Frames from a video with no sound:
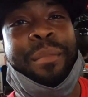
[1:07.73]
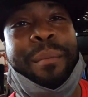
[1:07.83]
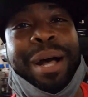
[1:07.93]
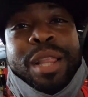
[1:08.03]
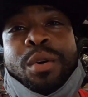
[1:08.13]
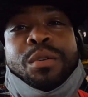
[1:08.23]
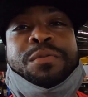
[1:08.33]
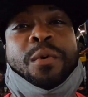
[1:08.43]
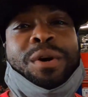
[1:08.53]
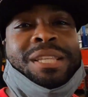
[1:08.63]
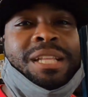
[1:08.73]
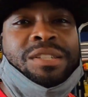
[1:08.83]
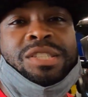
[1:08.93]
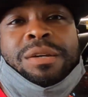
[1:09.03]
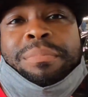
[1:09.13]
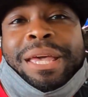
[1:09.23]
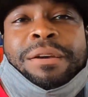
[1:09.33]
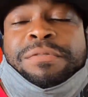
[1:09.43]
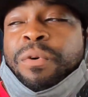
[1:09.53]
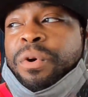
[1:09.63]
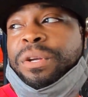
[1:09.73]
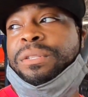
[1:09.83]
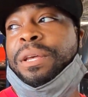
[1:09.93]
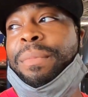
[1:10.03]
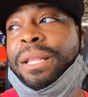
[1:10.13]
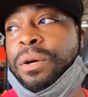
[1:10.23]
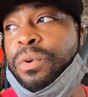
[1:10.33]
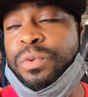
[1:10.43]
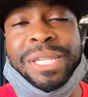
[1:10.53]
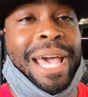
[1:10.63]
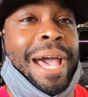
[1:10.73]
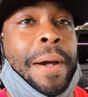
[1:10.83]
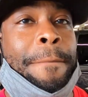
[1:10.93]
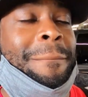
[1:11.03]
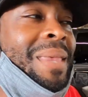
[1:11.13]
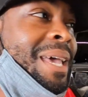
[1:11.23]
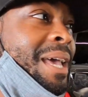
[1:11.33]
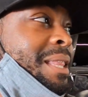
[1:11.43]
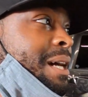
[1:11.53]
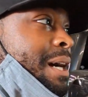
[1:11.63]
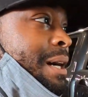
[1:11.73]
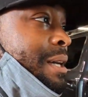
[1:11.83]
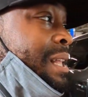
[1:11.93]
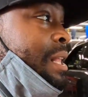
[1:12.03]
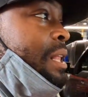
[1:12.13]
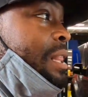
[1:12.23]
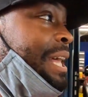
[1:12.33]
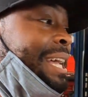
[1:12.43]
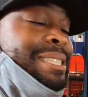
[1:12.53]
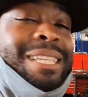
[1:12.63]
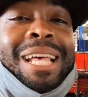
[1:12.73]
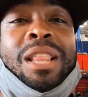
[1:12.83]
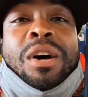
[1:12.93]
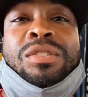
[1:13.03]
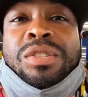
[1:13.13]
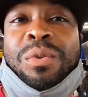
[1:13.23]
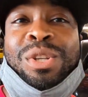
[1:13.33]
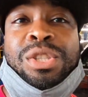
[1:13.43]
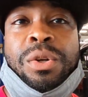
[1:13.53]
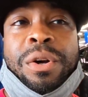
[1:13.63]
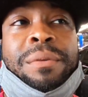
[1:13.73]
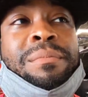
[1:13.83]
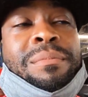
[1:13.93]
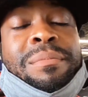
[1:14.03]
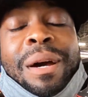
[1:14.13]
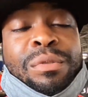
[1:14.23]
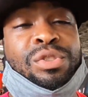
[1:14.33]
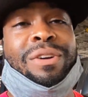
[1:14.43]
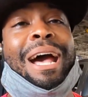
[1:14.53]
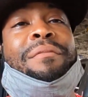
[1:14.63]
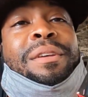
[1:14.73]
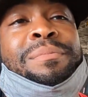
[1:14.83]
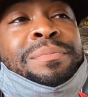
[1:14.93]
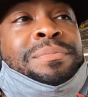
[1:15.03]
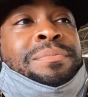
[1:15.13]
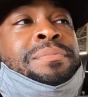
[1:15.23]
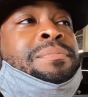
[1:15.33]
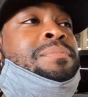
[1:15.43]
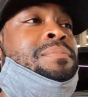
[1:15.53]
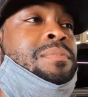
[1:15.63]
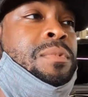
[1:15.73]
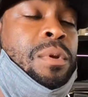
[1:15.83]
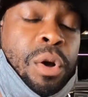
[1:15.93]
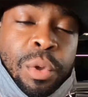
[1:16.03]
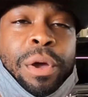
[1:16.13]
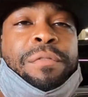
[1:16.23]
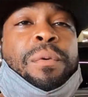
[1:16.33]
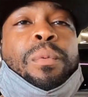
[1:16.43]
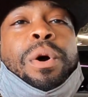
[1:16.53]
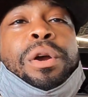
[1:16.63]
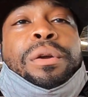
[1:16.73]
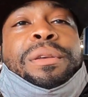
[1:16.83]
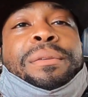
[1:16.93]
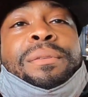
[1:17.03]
I'm at my local Ford dealership, Ford, in my local town. And like I said, long story short, I was driving on the way from work.